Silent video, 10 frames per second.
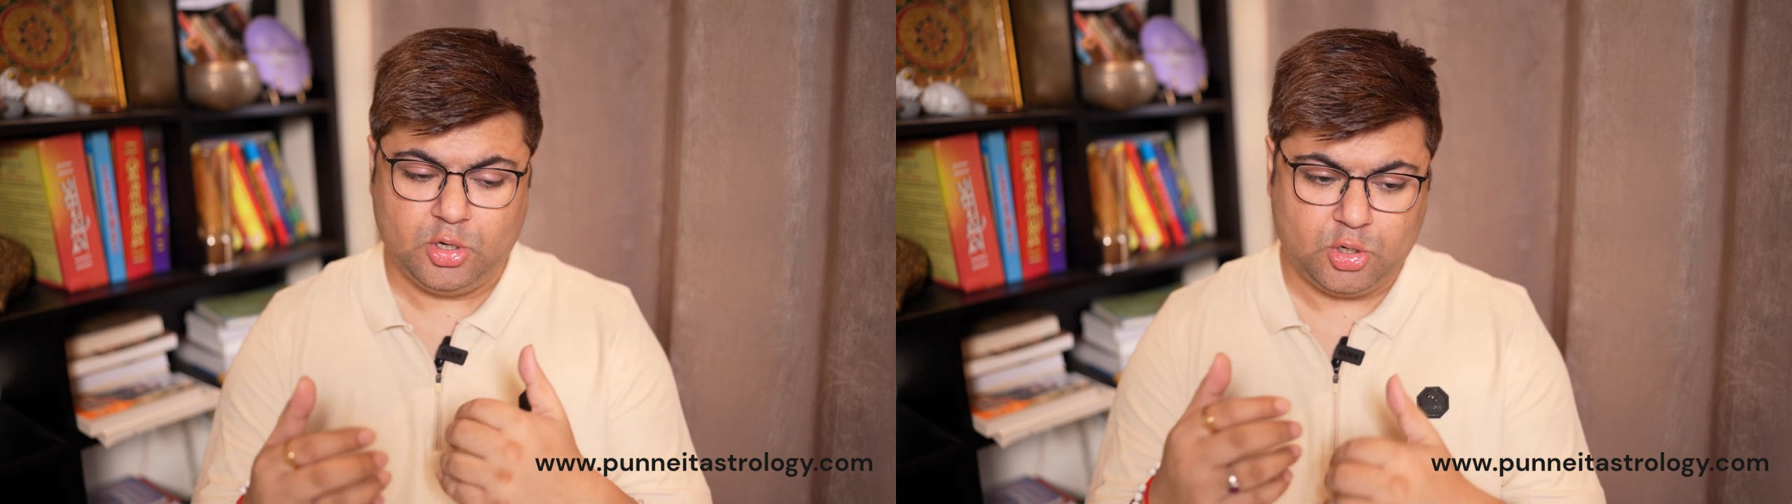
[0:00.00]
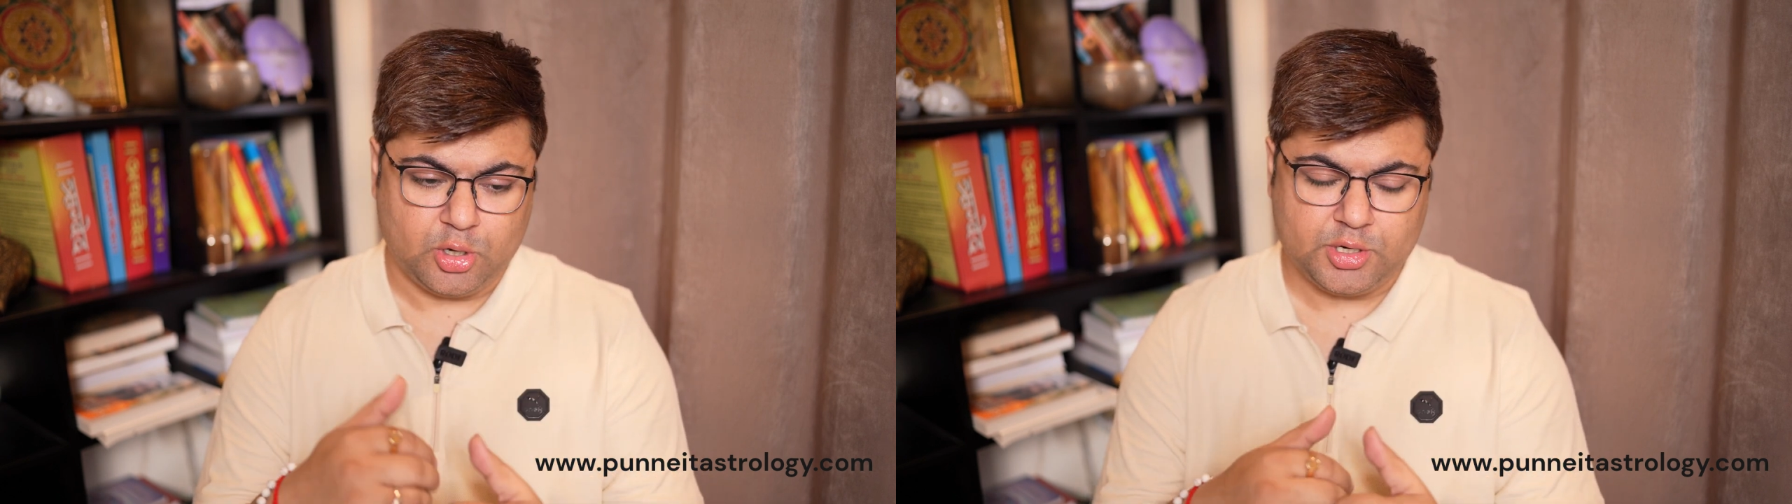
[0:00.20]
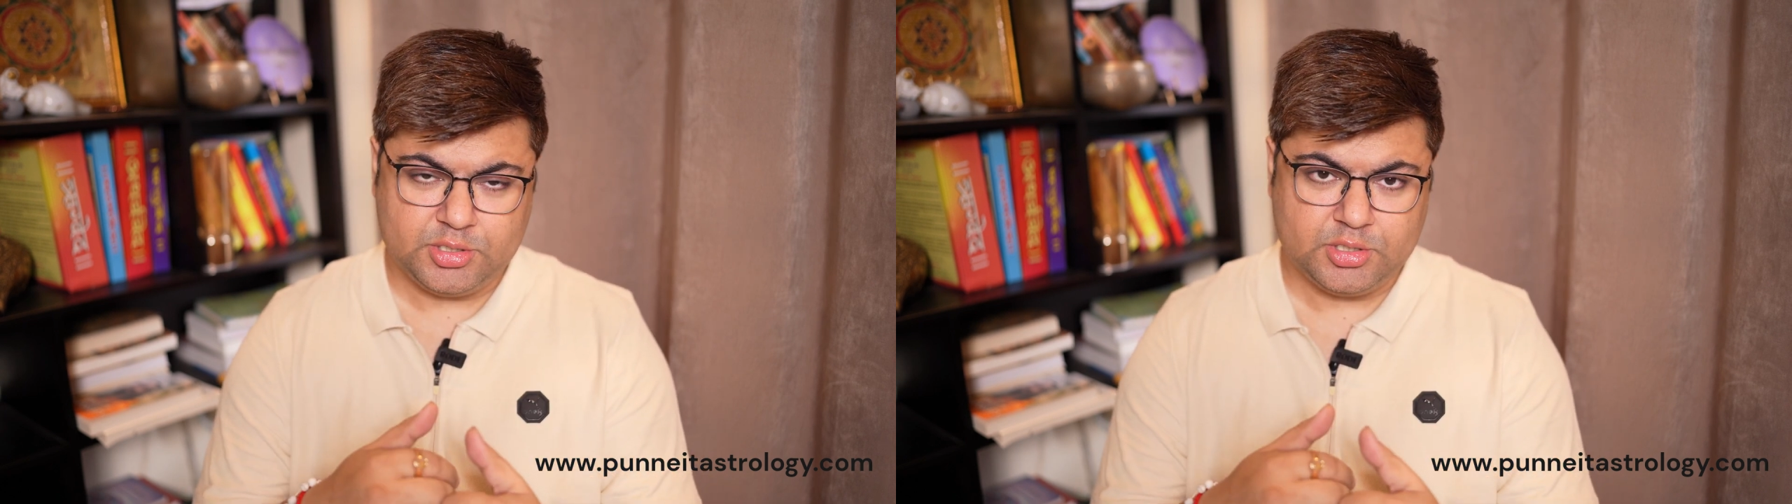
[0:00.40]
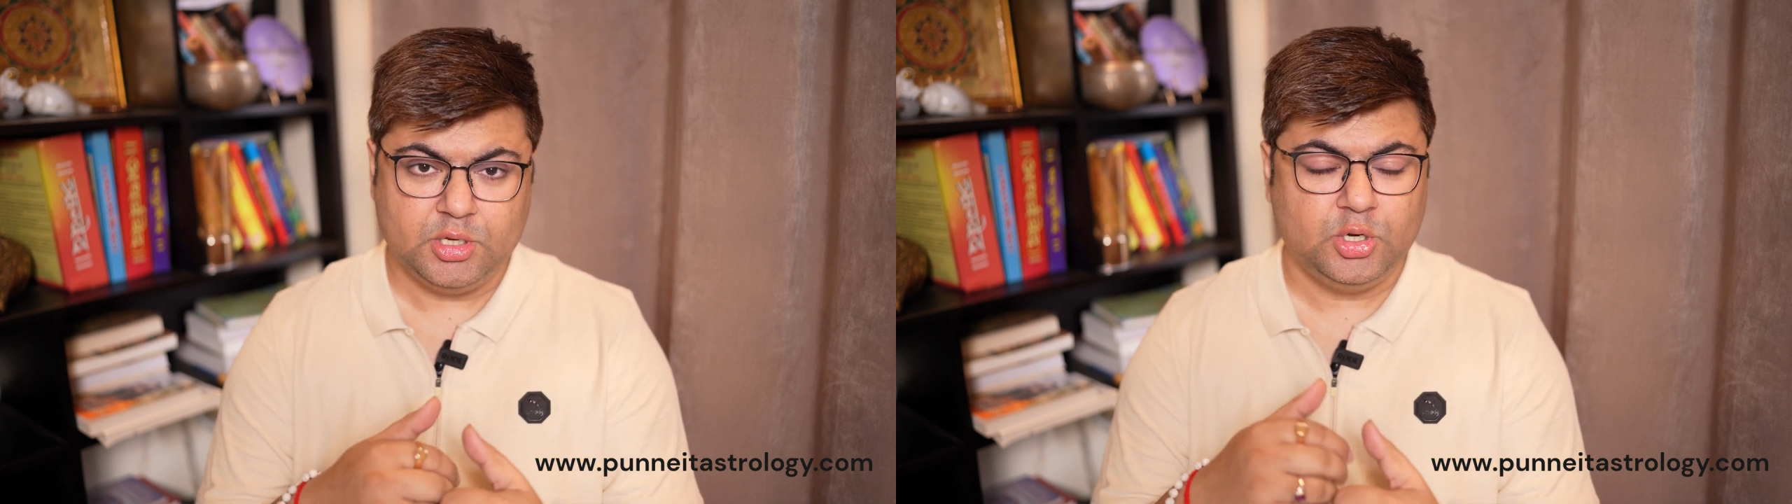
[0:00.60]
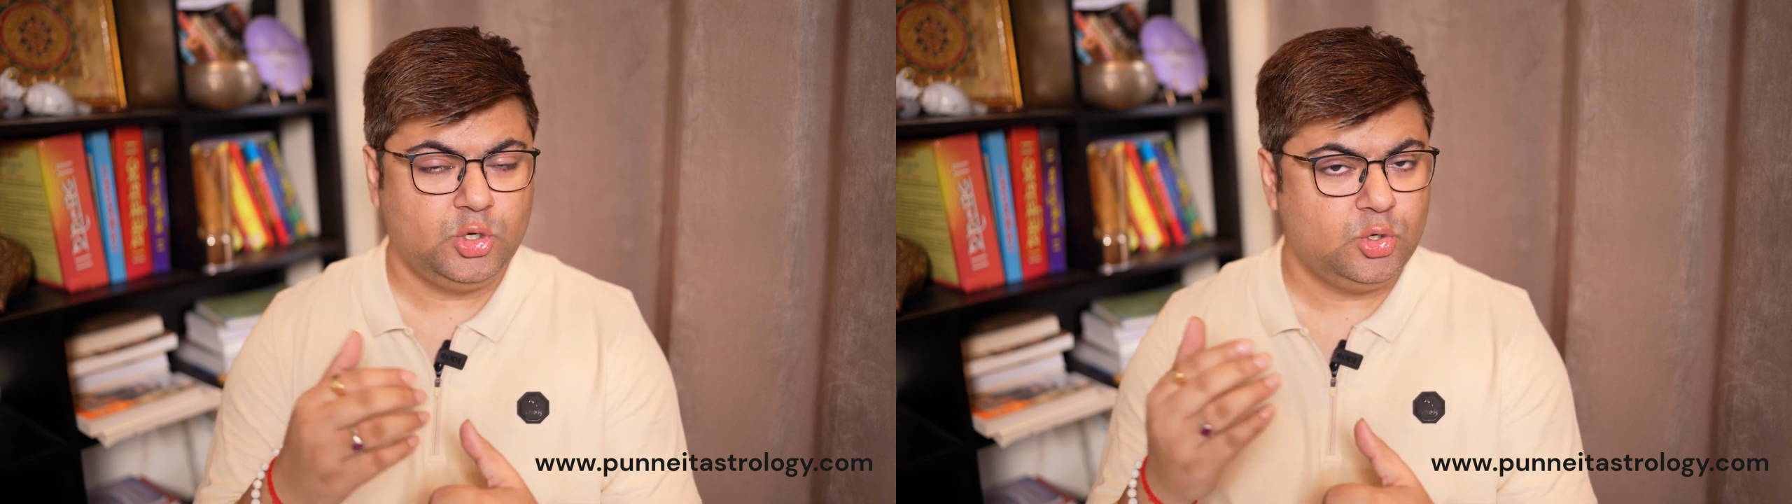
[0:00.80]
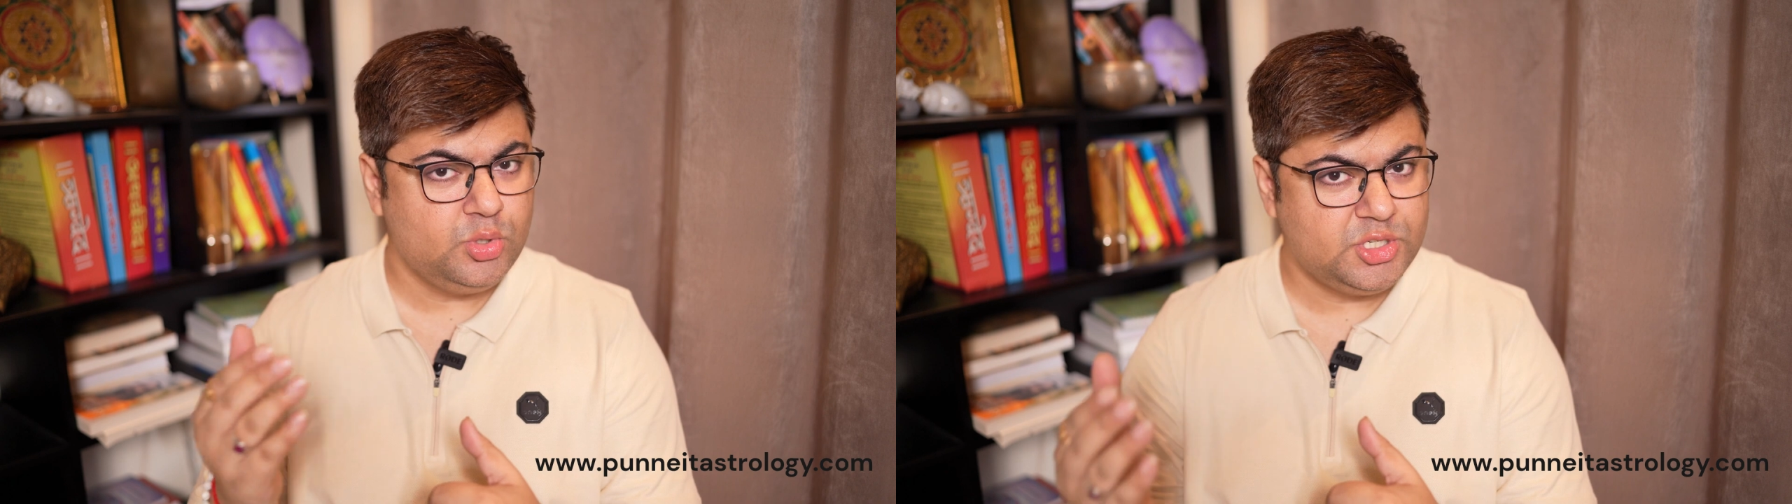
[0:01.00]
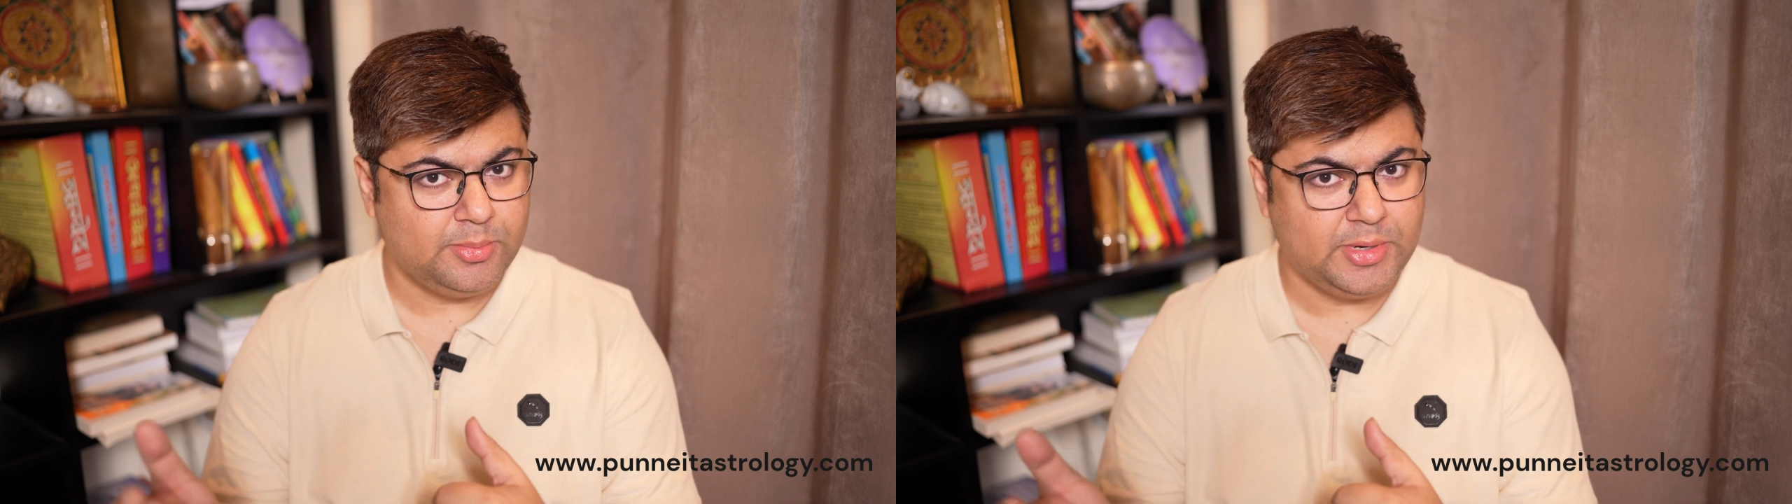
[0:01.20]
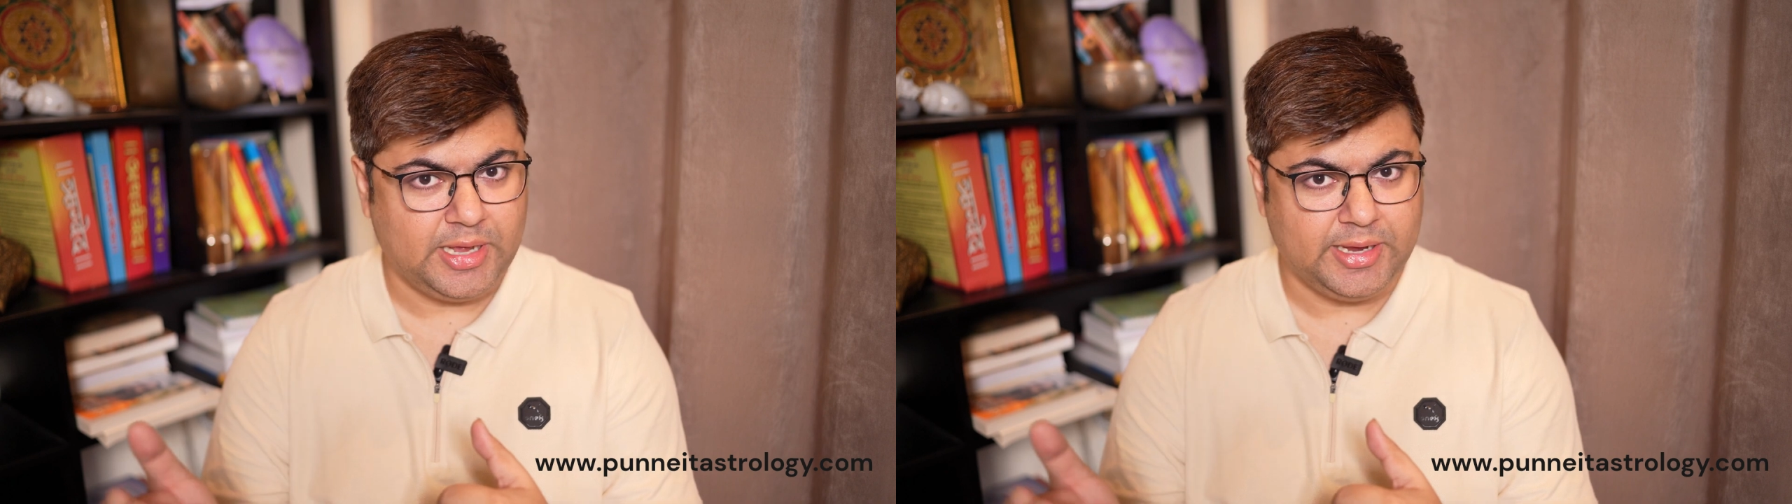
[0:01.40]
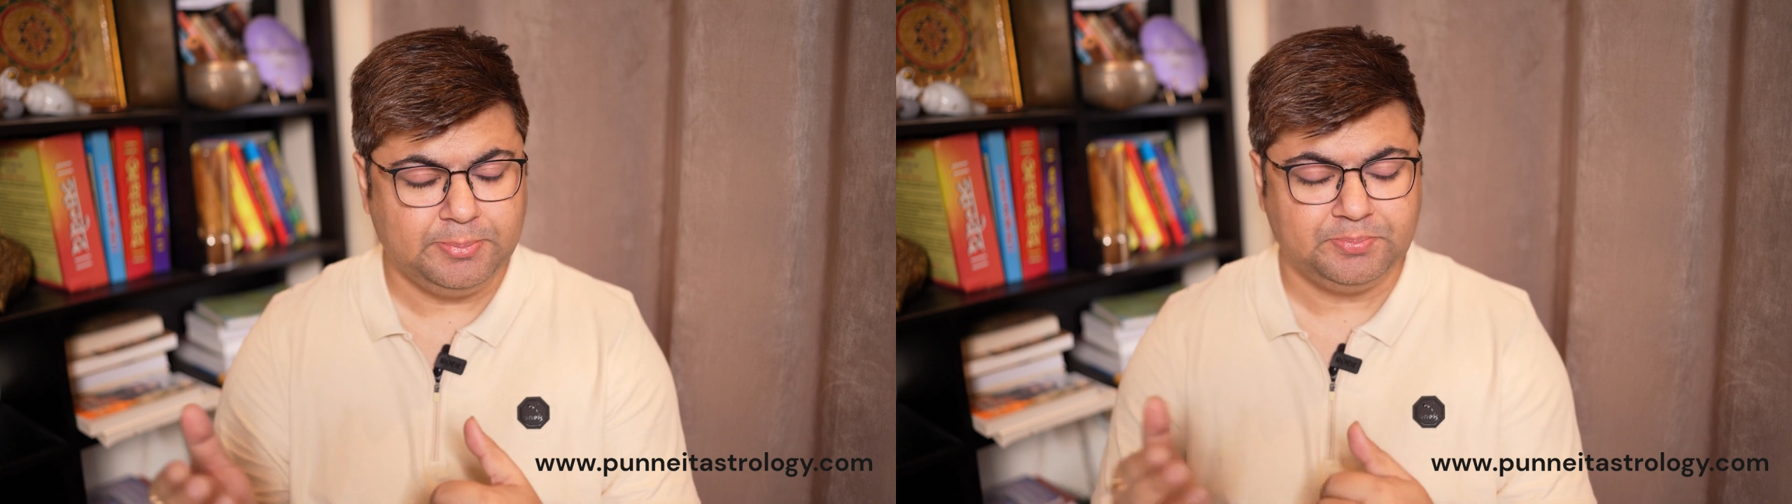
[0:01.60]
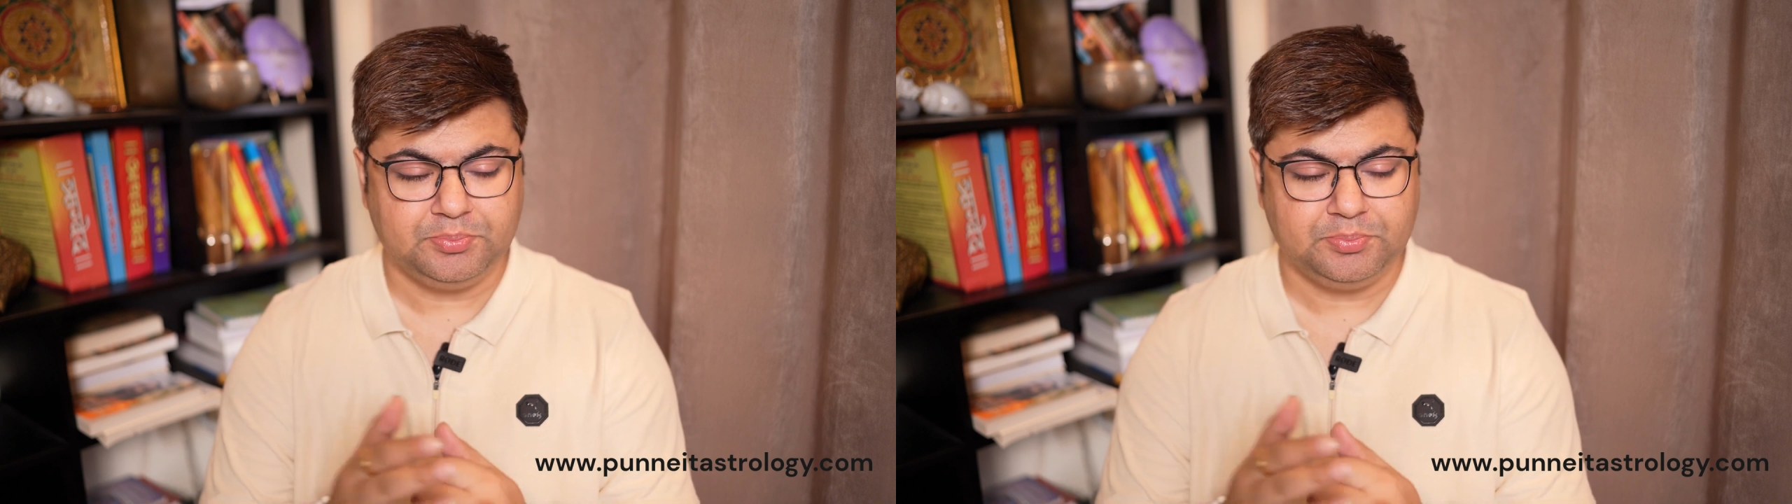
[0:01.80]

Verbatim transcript: Taurus to Gemini,